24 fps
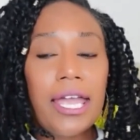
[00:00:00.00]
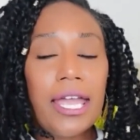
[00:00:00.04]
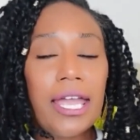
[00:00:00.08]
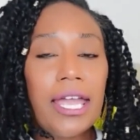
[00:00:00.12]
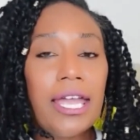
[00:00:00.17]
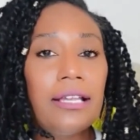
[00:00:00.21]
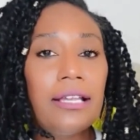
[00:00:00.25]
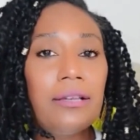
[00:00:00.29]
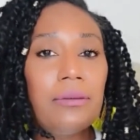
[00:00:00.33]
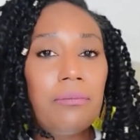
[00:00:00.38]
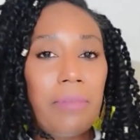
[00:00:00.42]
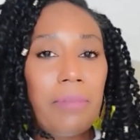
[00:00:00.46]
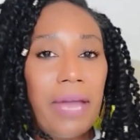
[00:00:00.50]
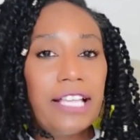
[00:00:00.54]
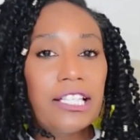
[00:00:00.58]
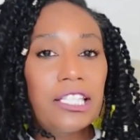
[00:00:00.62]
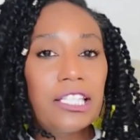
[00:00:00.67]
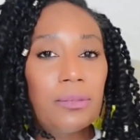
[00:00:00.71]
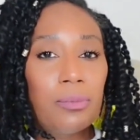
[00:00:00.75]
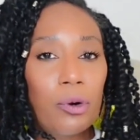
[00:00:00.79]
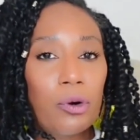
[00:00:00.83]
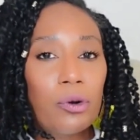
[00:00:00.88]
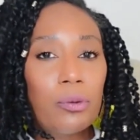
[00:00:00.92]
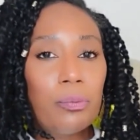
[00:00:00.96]
it
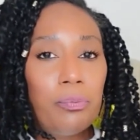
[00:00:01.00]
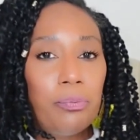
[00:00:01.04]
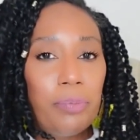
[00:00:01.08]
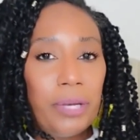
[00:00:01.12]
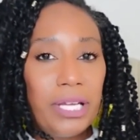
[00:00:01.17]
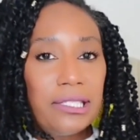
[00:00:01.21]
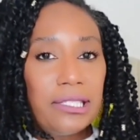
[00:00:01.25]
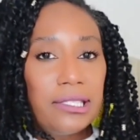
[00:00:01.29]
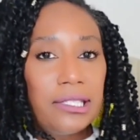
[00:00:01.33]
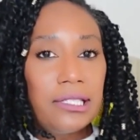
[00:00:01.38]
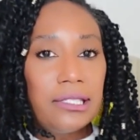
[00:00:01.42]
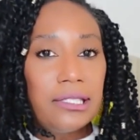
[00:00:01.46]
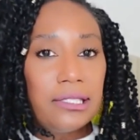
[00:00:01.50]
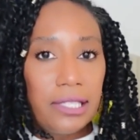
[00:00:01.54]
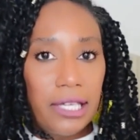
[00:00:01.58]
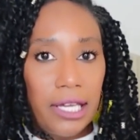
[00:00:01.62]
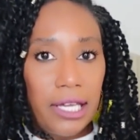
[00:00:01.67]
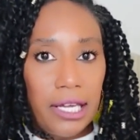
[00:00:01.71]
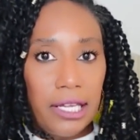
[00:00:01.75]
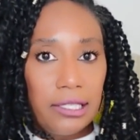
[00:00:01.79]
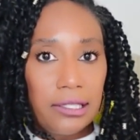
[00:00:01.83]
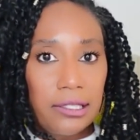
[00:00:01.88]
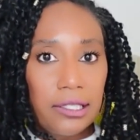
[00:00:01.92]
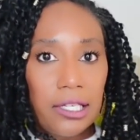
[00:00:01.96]
makes more business
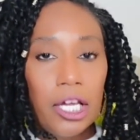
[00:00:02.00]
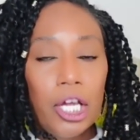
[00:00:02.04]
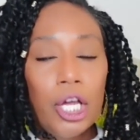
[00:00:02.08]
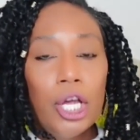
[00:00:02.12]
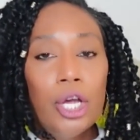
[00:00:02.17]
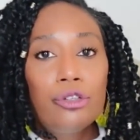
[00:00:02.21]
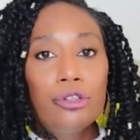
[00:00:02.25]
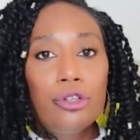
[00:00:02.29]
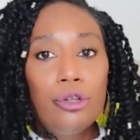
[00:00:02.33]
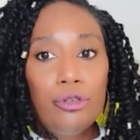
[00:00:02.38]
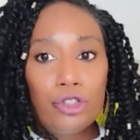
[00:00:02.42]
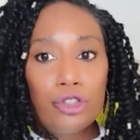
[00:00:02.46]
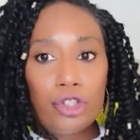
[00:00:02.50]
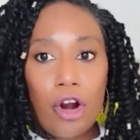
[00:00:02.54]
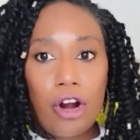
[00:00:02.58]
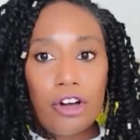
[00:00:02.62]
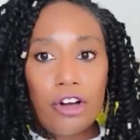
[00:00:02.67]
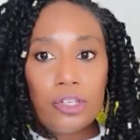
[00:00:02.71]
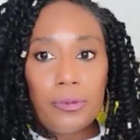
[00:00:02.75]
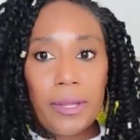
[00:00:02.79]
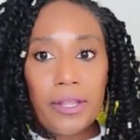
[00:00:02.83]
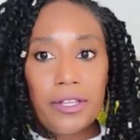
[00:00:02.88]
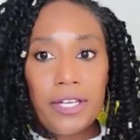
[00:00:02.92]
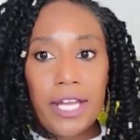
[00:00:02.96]
sense to
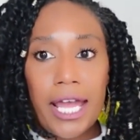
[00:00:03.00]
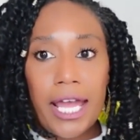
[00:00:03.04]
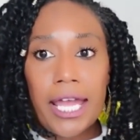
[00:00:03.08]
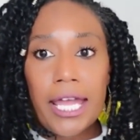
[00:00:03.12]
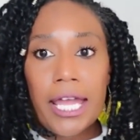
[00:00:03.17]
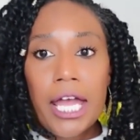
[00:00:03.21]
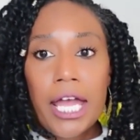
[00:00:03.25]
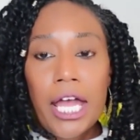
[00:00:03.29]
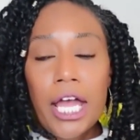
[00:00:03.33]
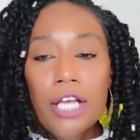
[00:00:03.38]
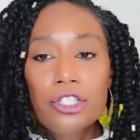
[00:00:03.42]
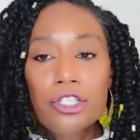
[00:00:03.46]
charge by the day.